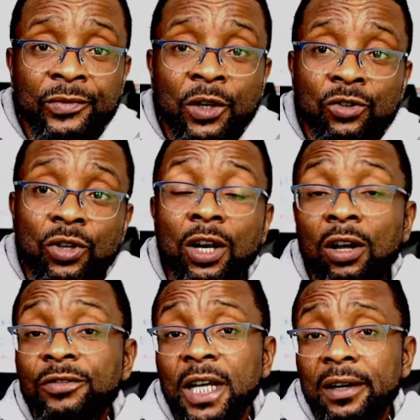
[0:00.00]
So they love
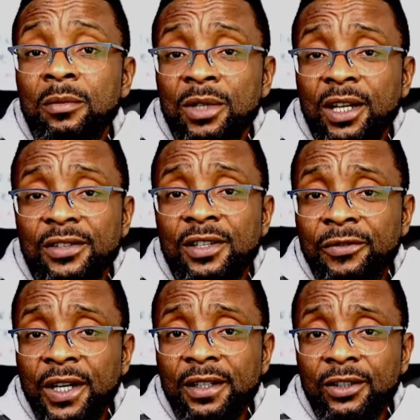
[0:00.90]
their criminals
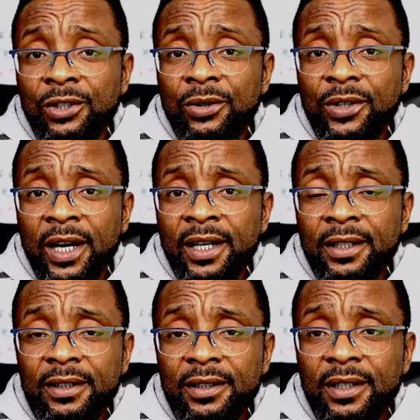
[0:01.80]
differently though, right?
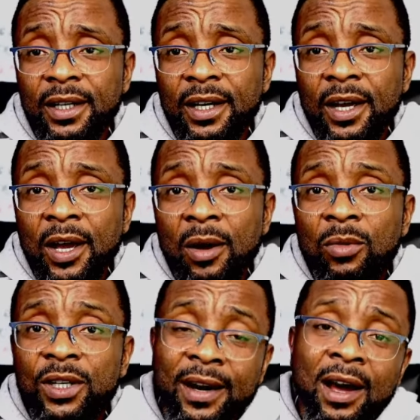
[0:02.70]
But there are